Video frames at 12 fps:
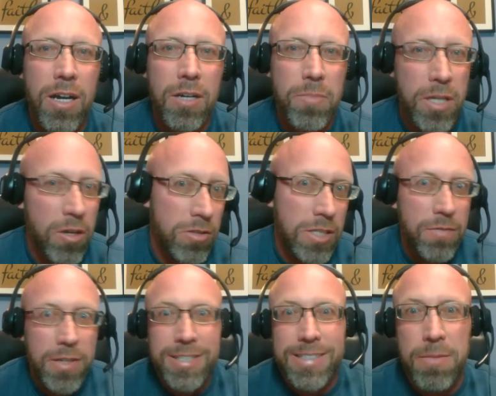because
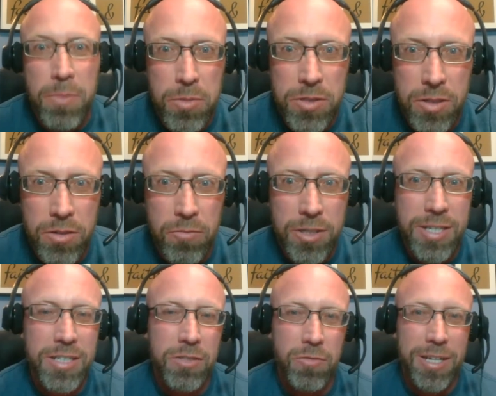even 70%
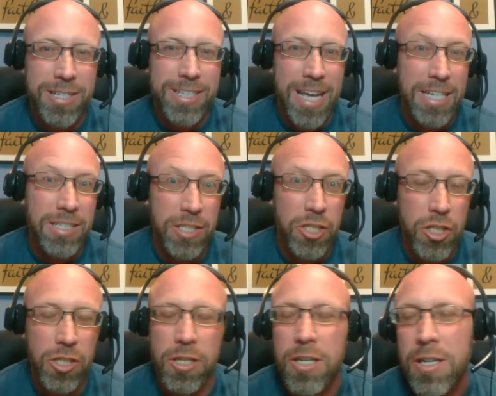retention rate is actually
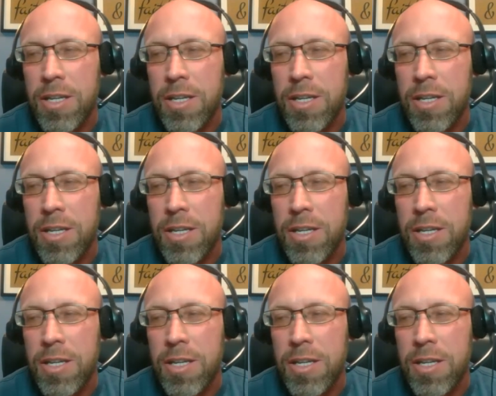good.